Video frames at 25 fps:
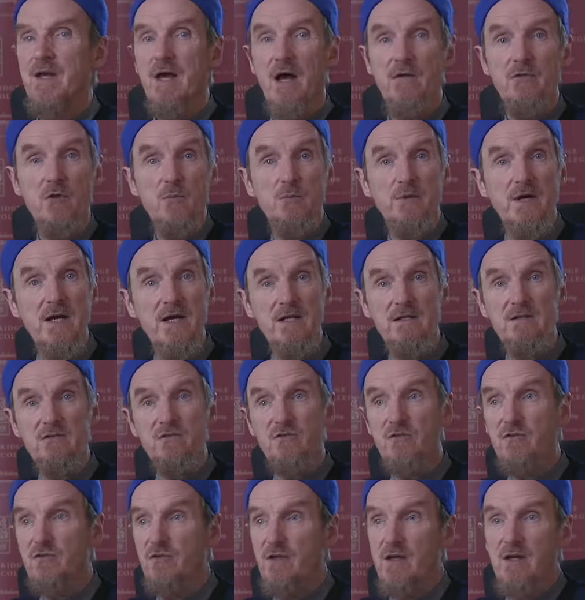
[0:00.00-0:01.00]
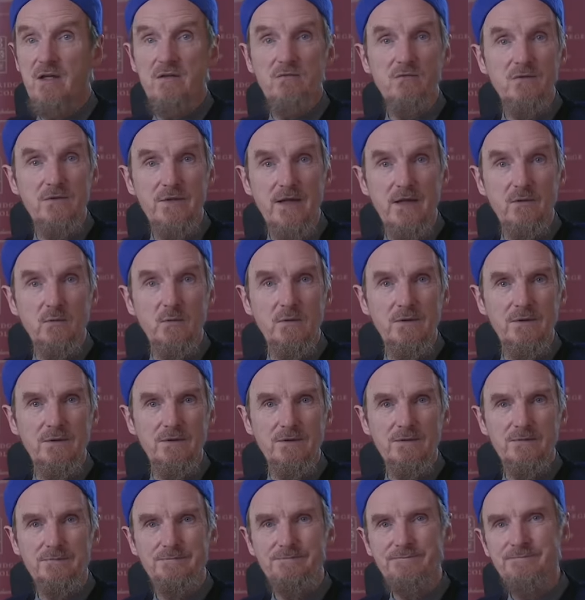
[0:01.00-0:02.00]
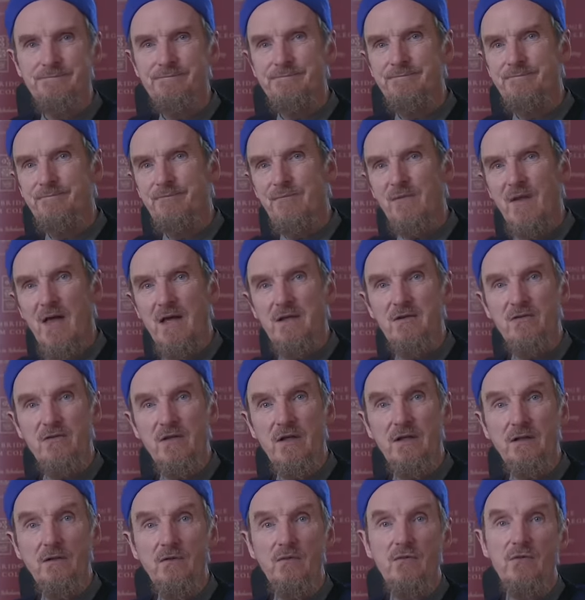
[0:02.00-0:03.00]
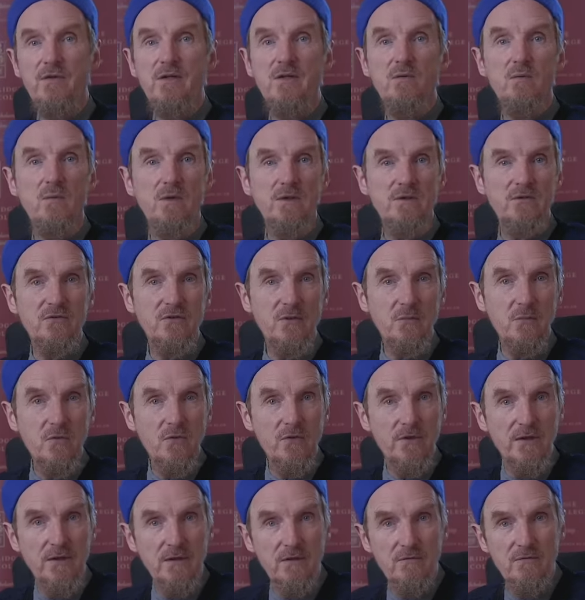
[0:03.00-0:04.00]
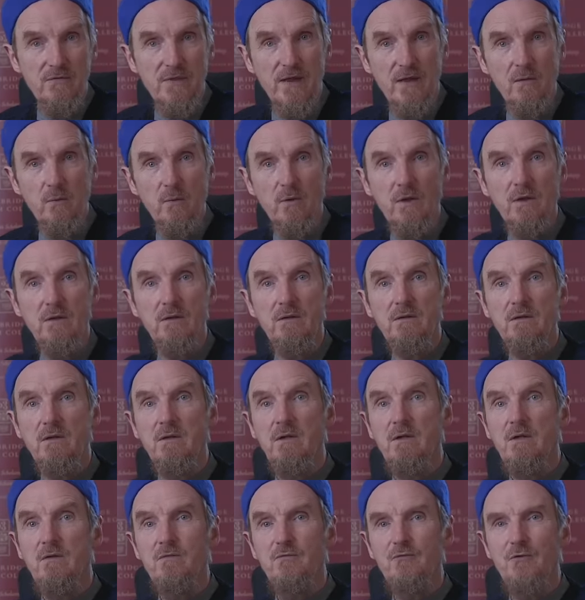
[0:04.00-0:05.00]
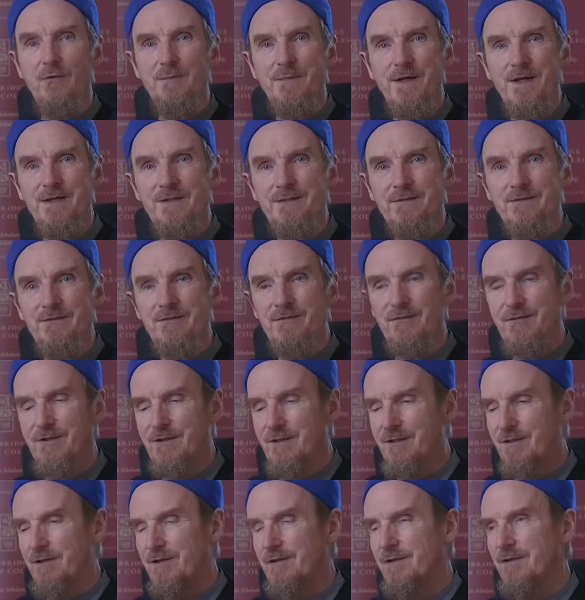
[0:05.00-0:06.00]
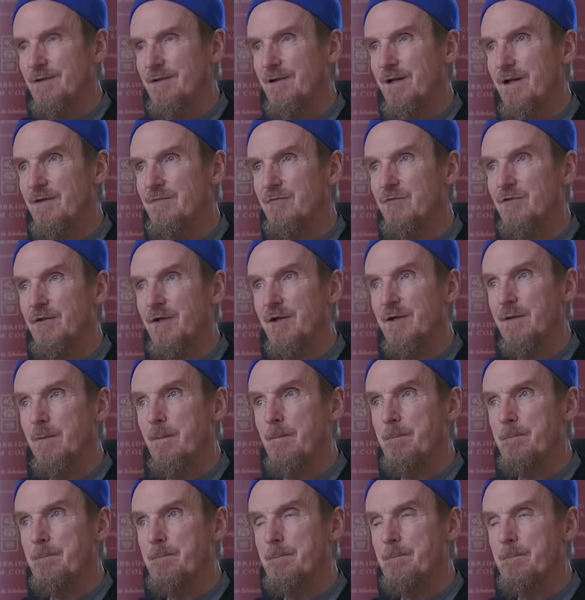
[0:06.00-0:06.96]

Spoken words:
And the brain is designed for that world and is healthy when something of that world remains in our lifestyle.